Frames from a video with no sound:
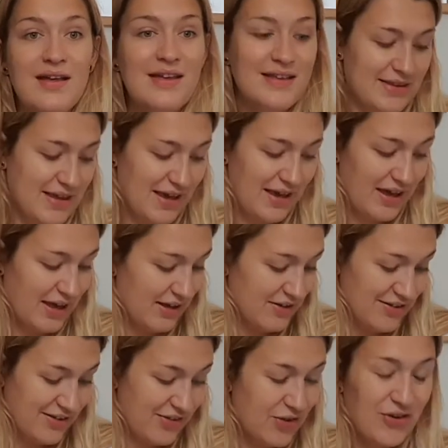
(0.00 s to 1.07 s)
yeah,
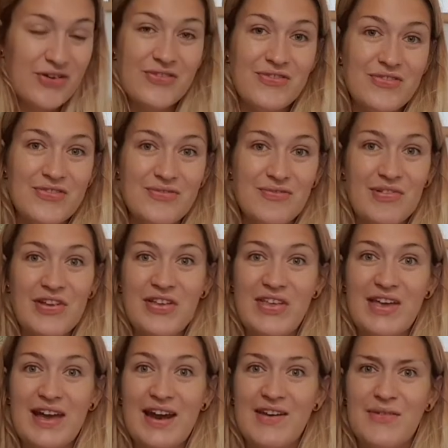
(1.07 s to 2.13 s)
just sort of
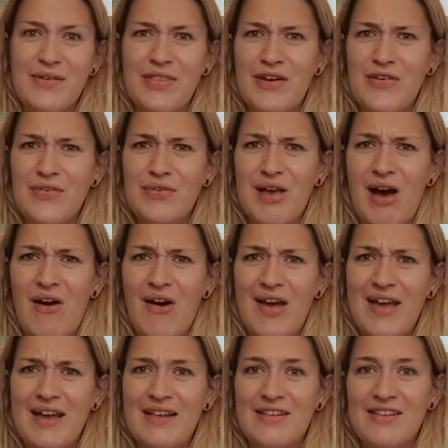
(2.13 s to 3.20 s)
looking at it with those
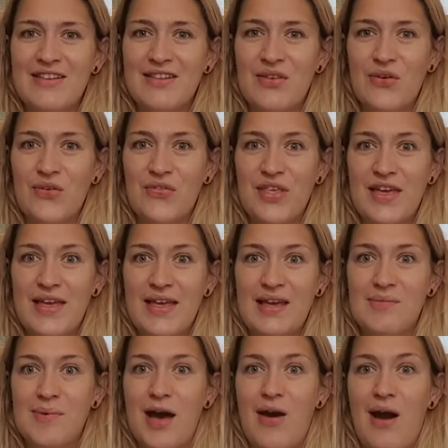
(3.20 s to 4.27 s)
eyes and sort of thinking
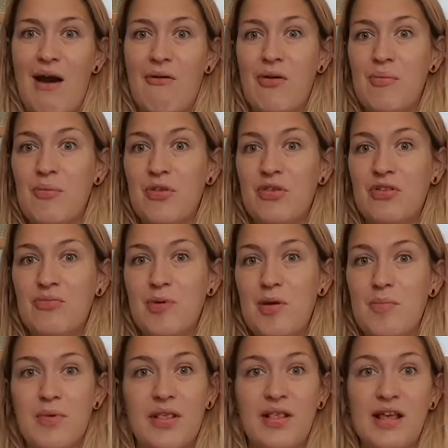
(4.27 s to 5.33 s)
about how it must have been
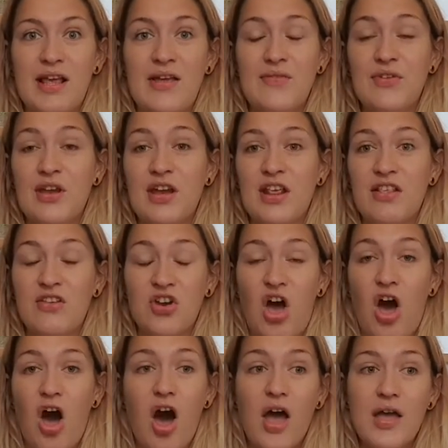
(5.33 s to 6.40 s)
perceived at its
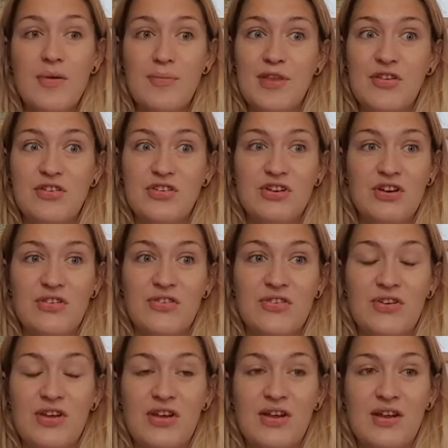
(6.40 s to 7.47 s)
time is just,
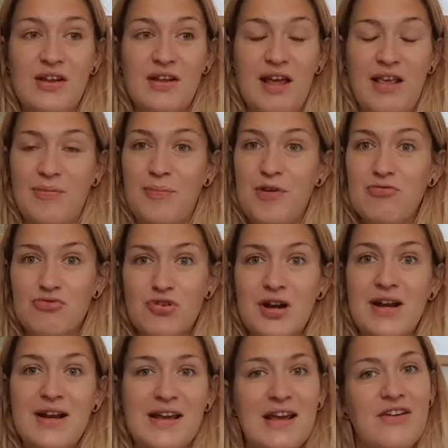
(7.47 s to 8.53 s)
it's been
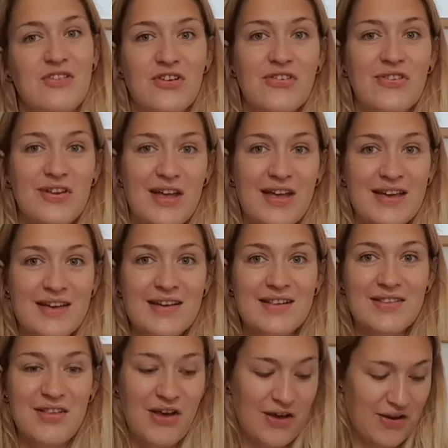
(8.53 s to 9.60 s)
really interesting.
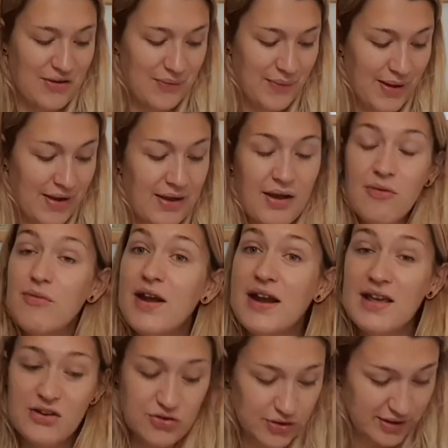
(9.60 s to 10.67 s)
So really
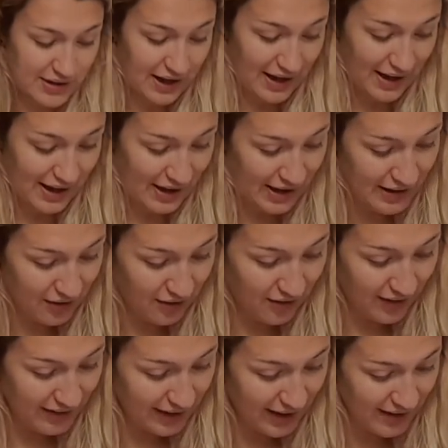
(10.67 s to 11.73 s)
enjoyed that, and I
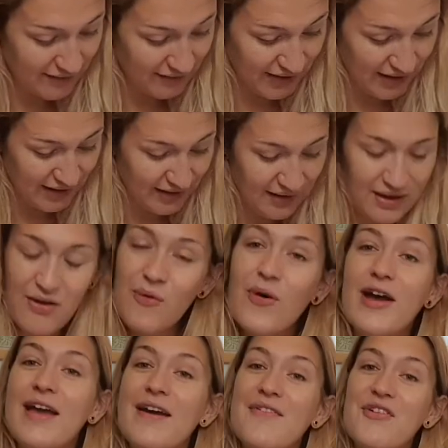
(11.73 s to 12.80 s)
gave it
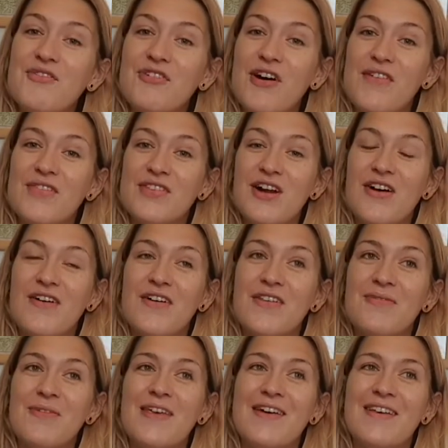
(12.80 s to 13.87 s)
5 stars
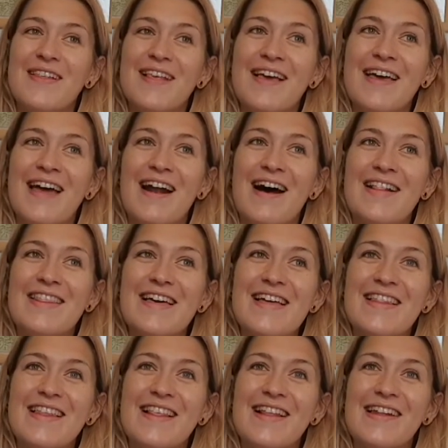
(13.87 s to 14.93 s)
because, again, I think
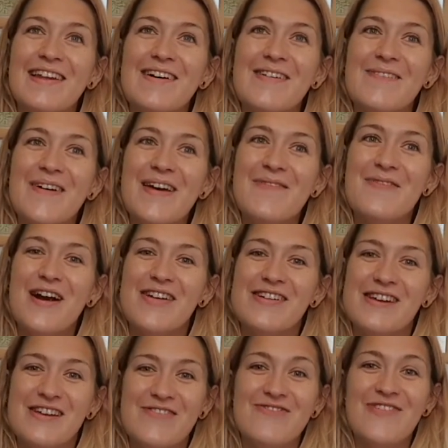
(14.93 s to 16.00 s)
there's a little bit of
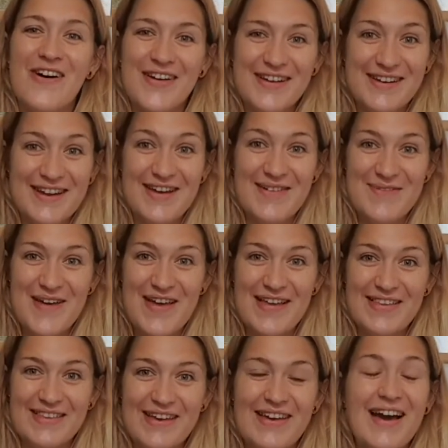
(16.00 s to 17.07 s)
pressure to find it
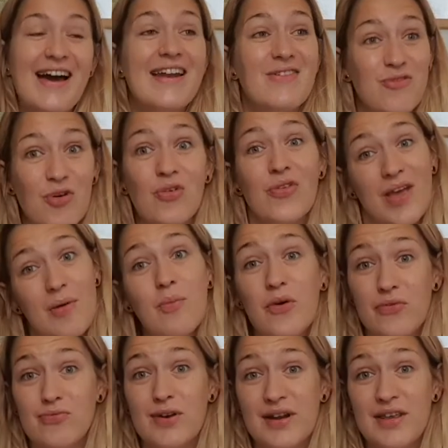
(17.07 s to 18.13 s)
amazing, and it
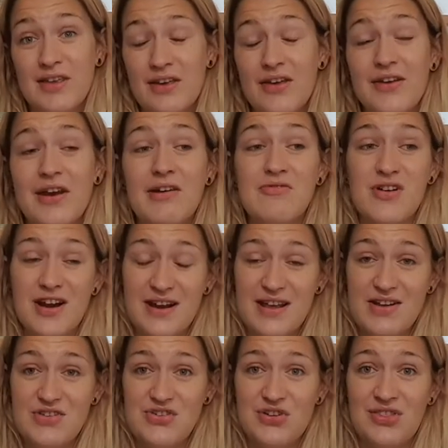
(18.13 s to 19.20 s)
was really good. I really
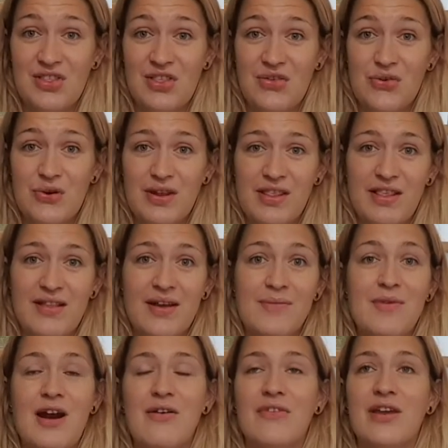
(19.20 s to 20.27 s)
enjoyed the story this time
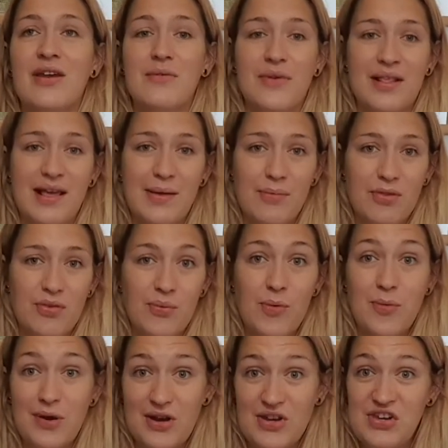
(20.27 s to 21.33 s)
around, and I was able to
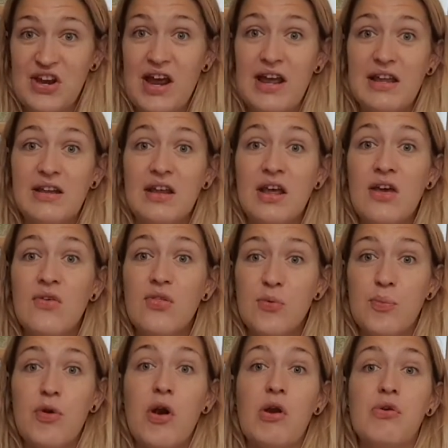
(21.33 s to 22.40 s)
appreciate the
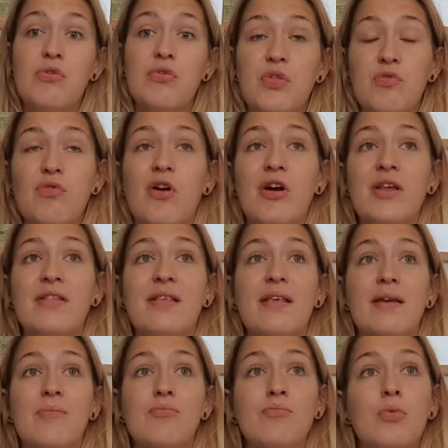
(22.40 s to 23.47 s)
prose
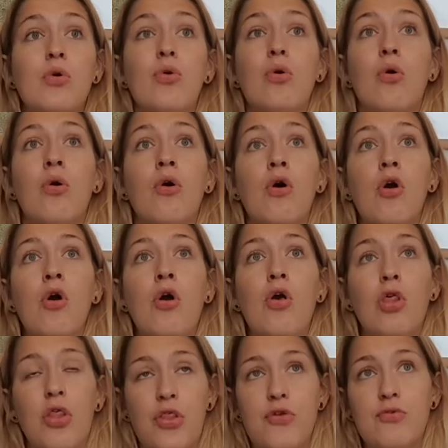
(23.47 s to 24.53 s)
writing more
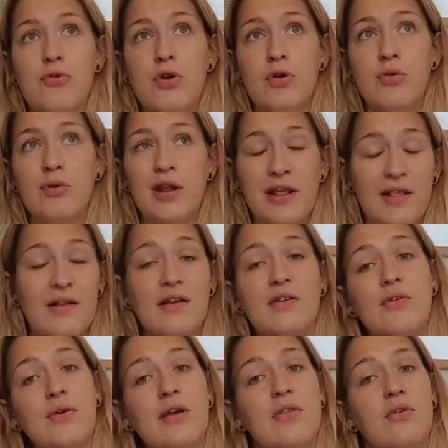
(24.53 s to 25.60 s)
through listening
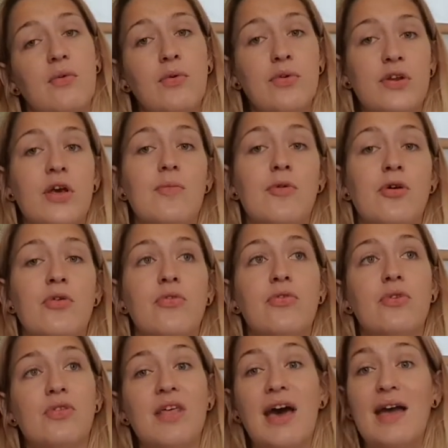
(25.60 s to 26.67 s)
to it through audiobooks.
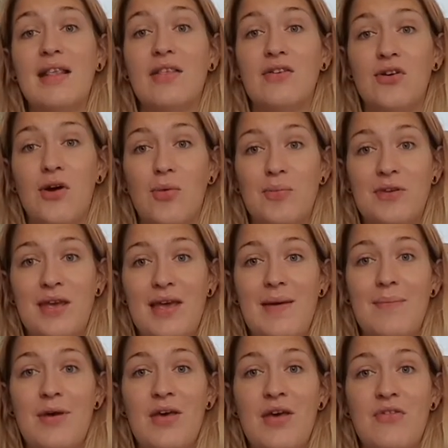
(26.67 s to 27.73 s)
So that is a top tip
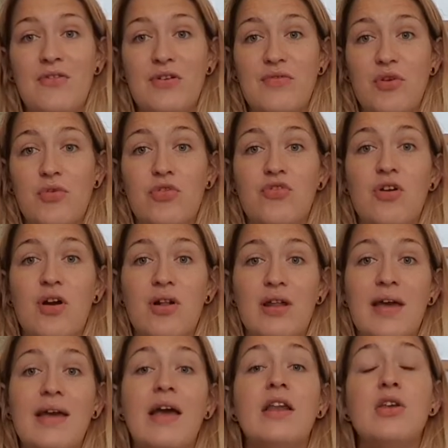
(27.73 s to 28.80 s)
for if you're
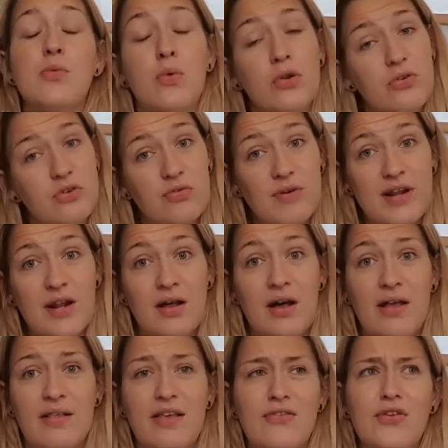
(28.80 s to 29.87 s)
struggling and you want to read the
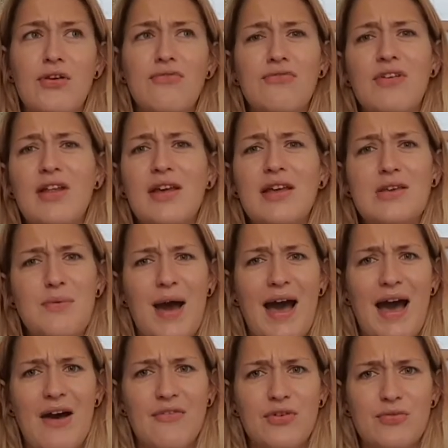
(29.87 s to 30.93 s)
classics. Don't feel like you
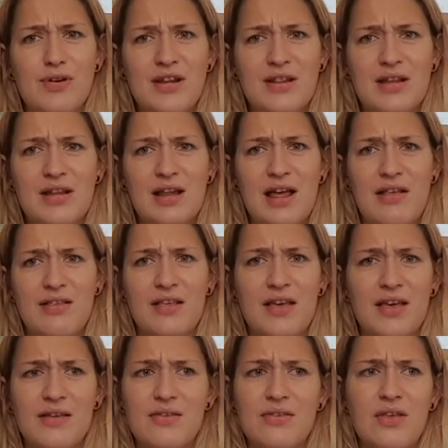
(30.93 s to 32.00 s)
have to read the
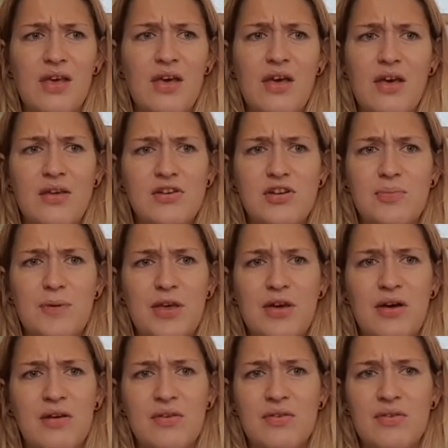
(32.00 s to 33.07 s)
classics just
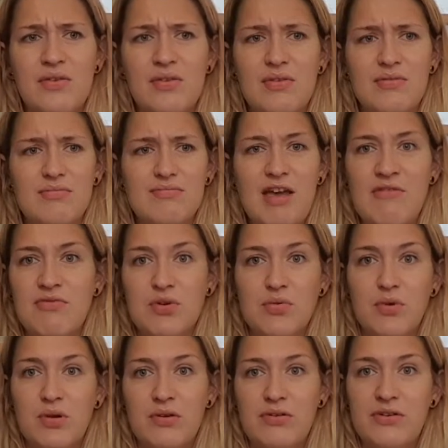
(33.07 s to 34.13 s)
because
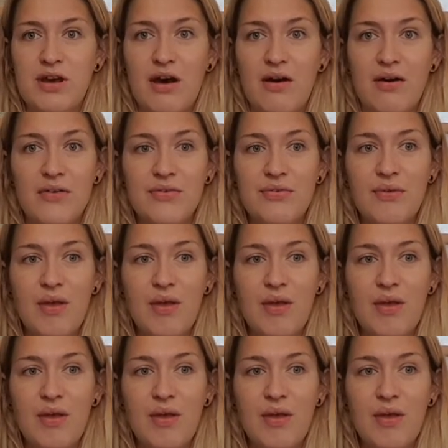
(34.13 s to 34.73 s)
everyone does.